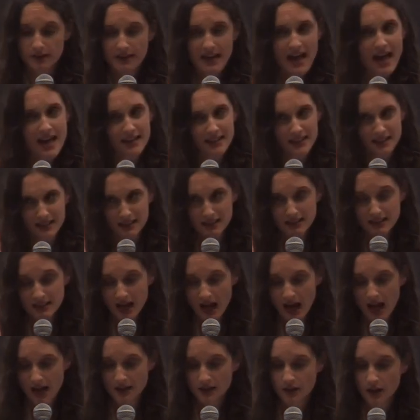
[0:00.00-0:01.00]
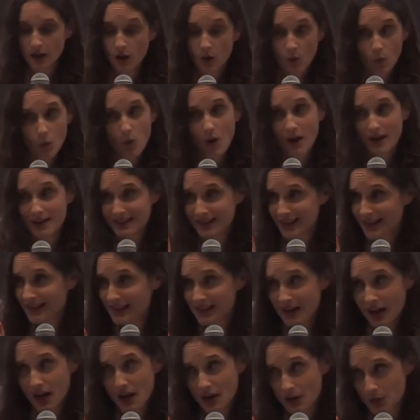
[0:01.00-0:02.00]
that is not what
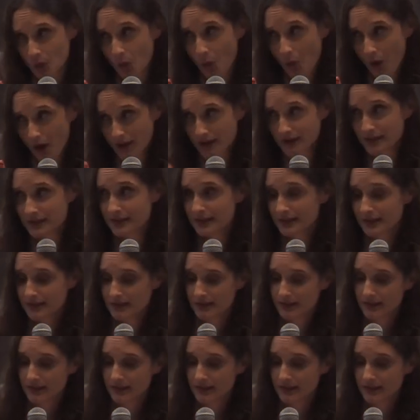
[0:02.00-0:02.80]
God wants.